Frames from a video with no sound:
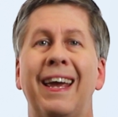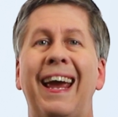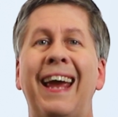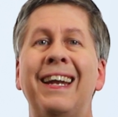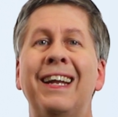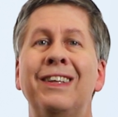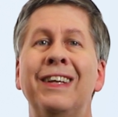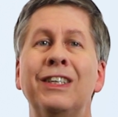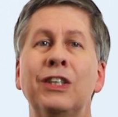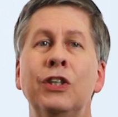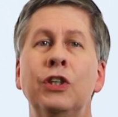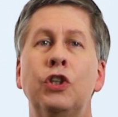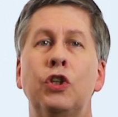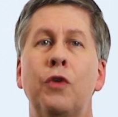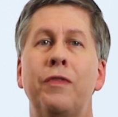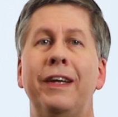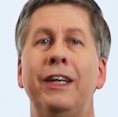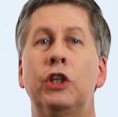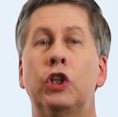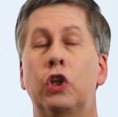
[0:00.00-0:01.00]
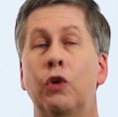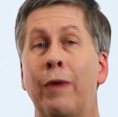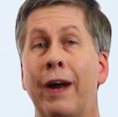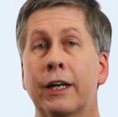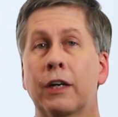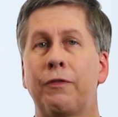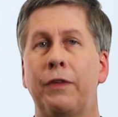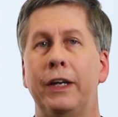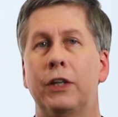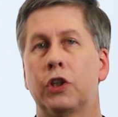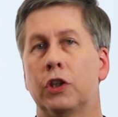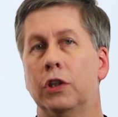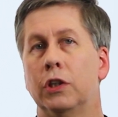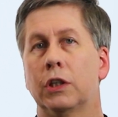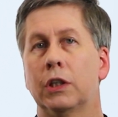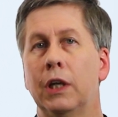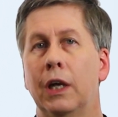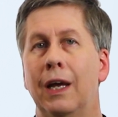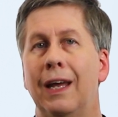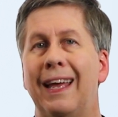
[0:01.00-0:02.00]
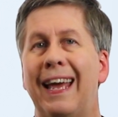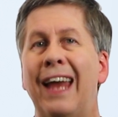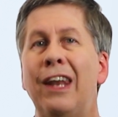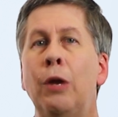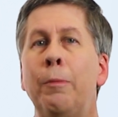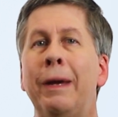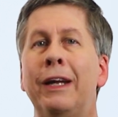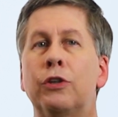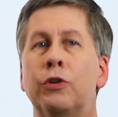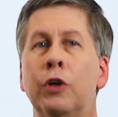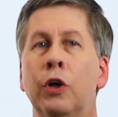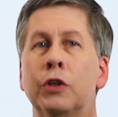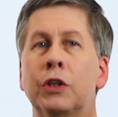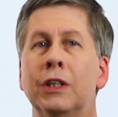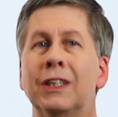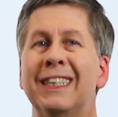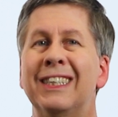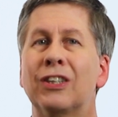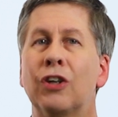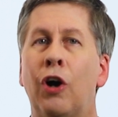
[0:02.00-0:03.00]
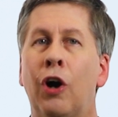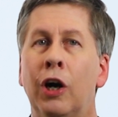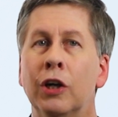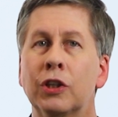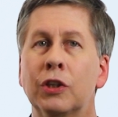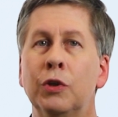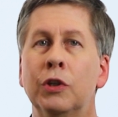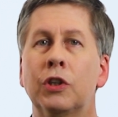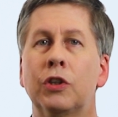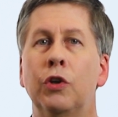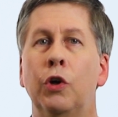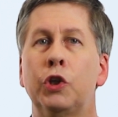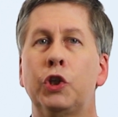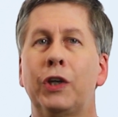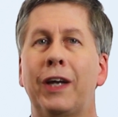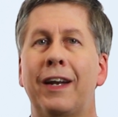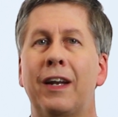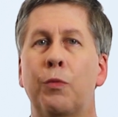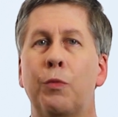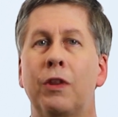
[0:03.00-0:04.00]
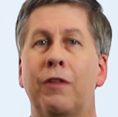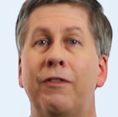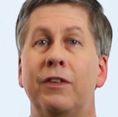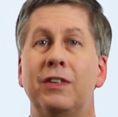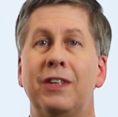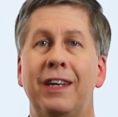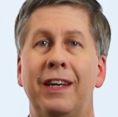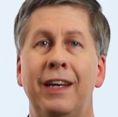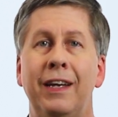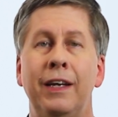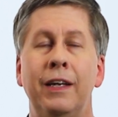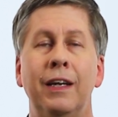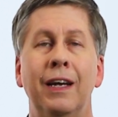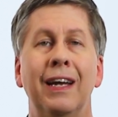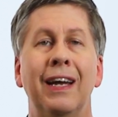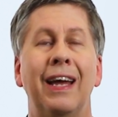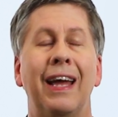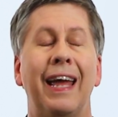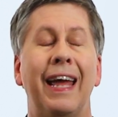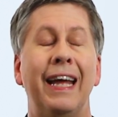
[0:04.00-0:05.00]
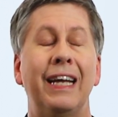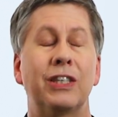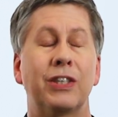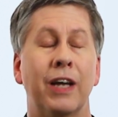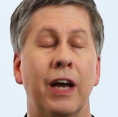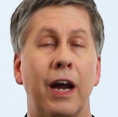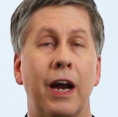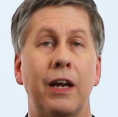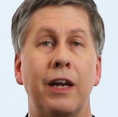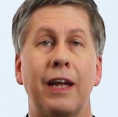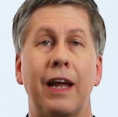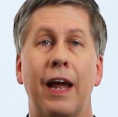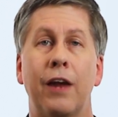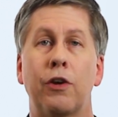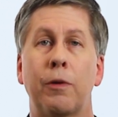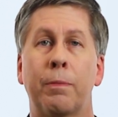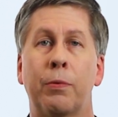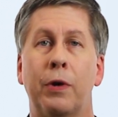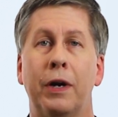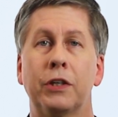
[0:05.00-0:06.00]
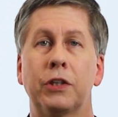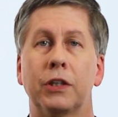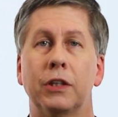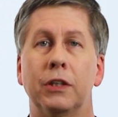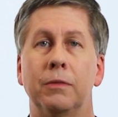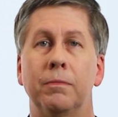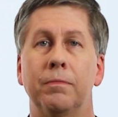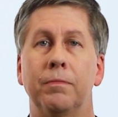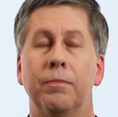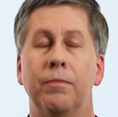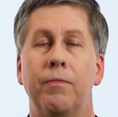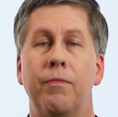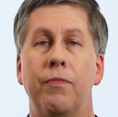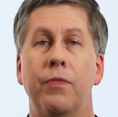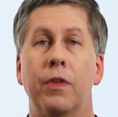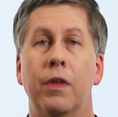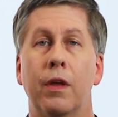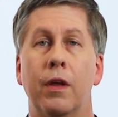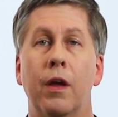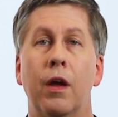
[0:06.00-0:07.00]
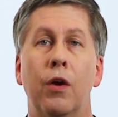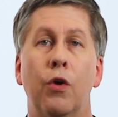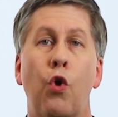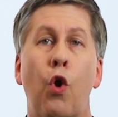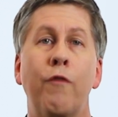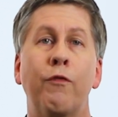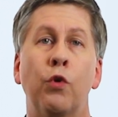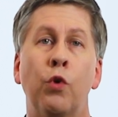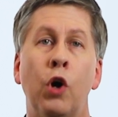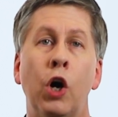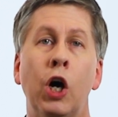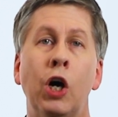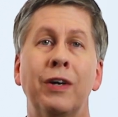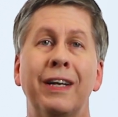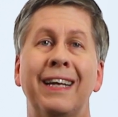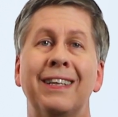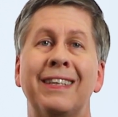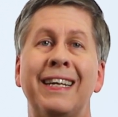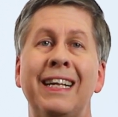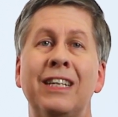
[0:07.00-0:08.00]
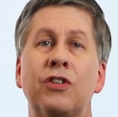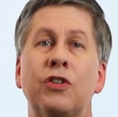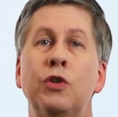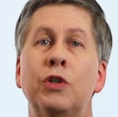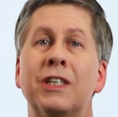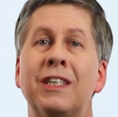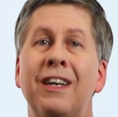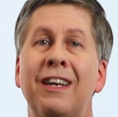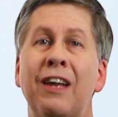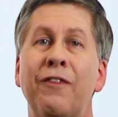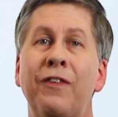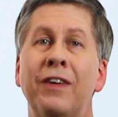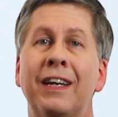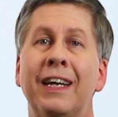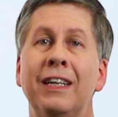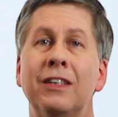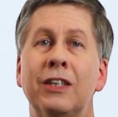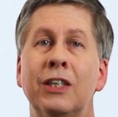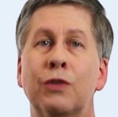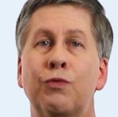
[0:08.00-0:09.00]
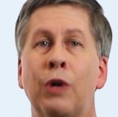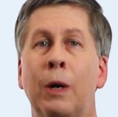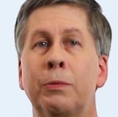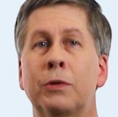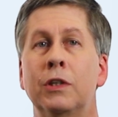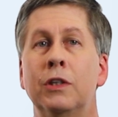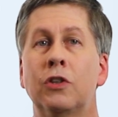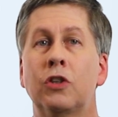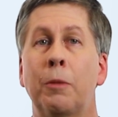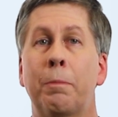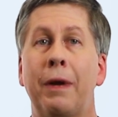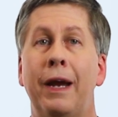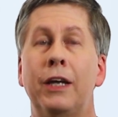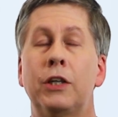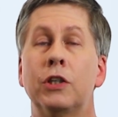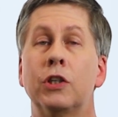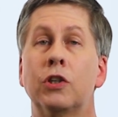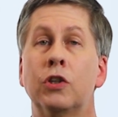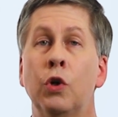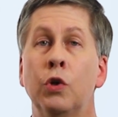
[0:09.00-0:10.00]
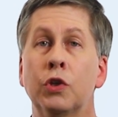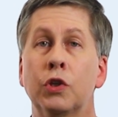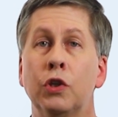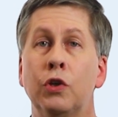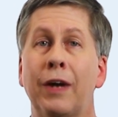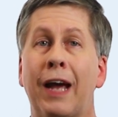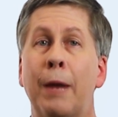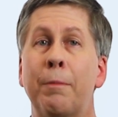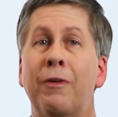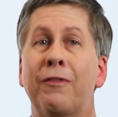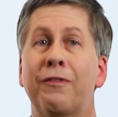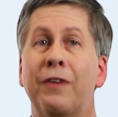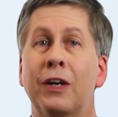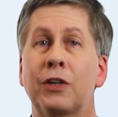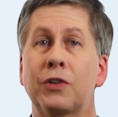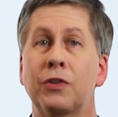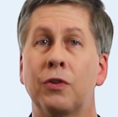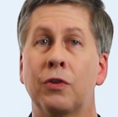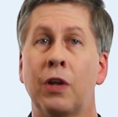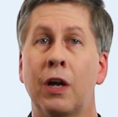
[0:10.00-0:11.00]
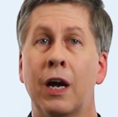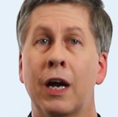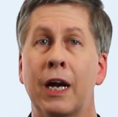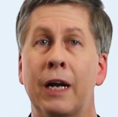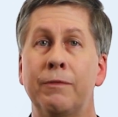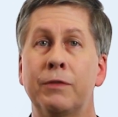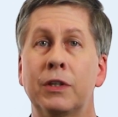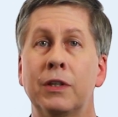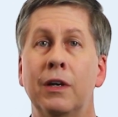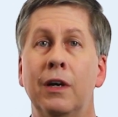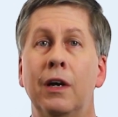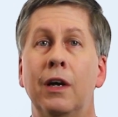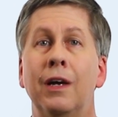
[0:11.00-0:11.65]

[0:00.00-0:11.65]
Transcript: In addition to these direct features, Endometriosis is also associated with fatigue, anxiety, and depression. Overall, it leads to significant disruptions to patients' social and professional lives,